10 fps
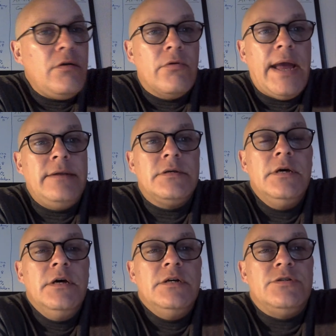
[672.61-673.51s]
right?
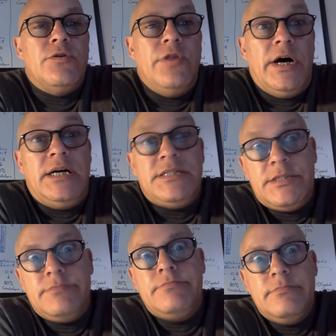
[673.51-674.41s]
So
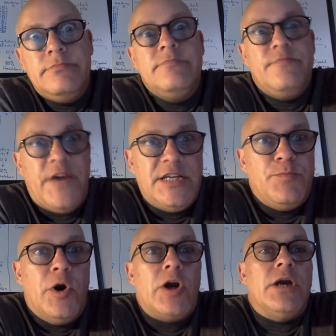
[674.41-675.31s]
thus,
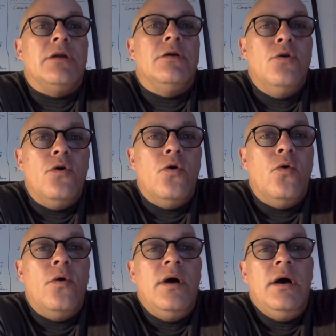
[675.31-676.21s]
Facebook and
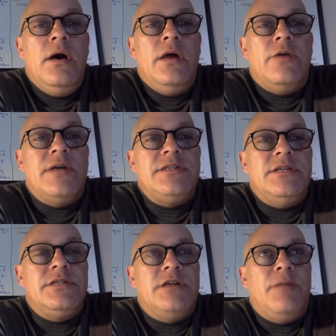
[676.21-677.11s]
Google and the rest of
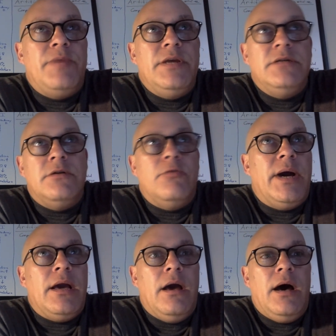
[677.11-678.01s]
these companies, oh
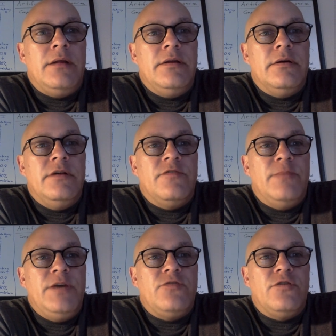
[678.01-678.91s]
my God, their
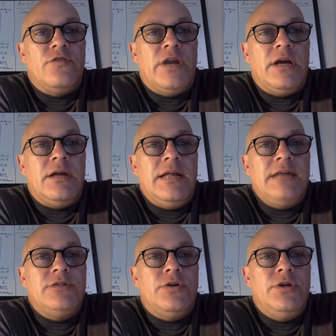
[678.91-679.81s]
information they're trying to
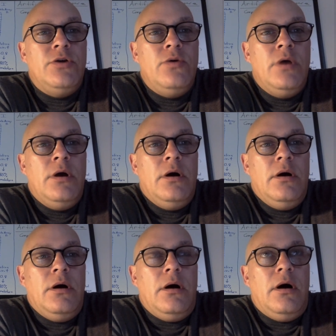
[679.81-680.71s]
collect on you,
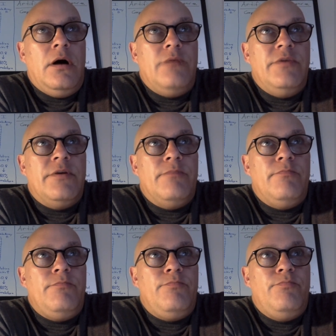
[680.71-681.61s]

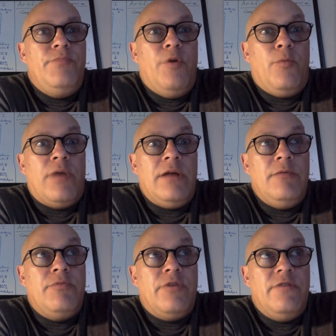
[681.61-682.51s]
they'll
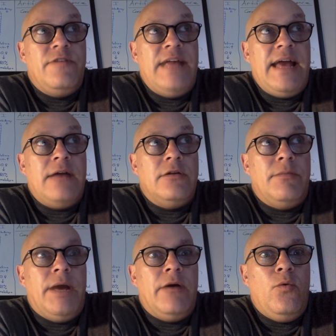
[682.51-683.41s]
probably be pretty fanatical
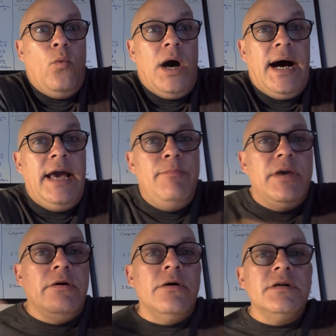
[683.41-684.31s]
about it. Why?
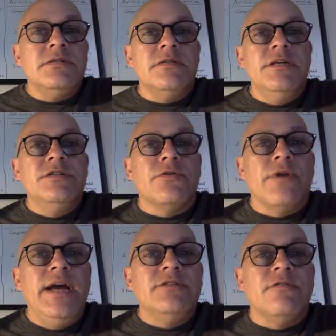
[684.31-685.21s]
Because these
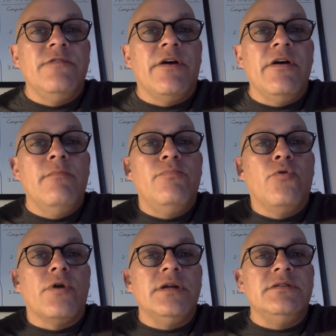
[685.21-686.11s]
arrays are very
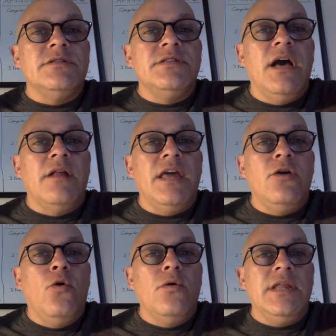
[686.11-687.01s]
important to see how they
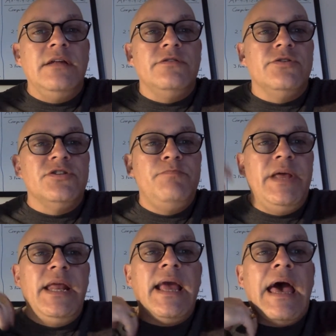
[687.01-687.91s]
correlate to your
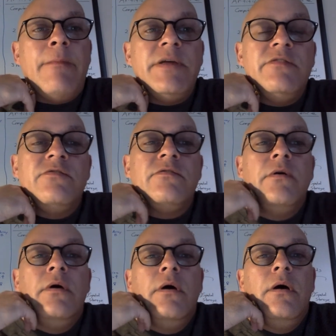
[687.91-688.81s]
spending habits,
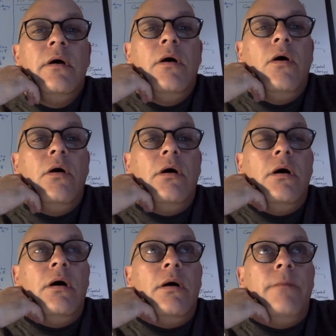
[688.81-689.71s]

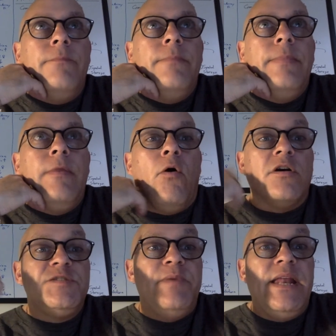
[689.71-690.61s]

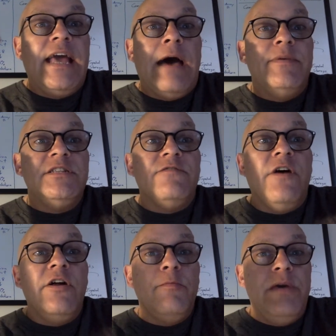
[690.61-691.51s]
or spending habits of
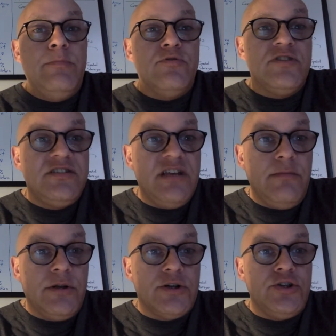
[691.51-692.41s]
other people
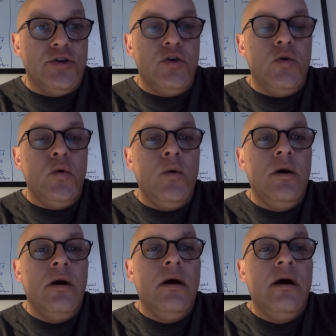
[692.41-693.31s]
similar to you,
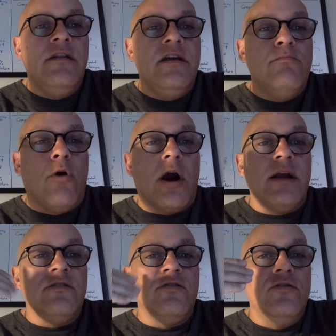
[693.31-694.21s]
and then
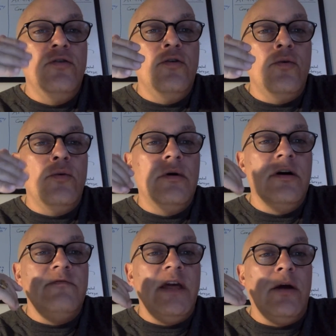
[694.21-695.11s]
market to you.
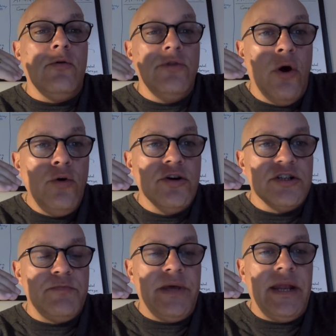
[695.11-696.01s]
If they don't know your
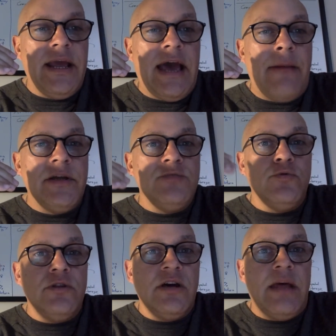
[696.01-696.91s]
spending habits,
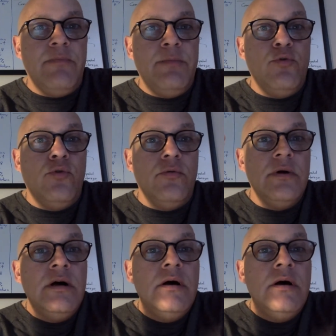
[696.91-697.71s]
we'll look at people who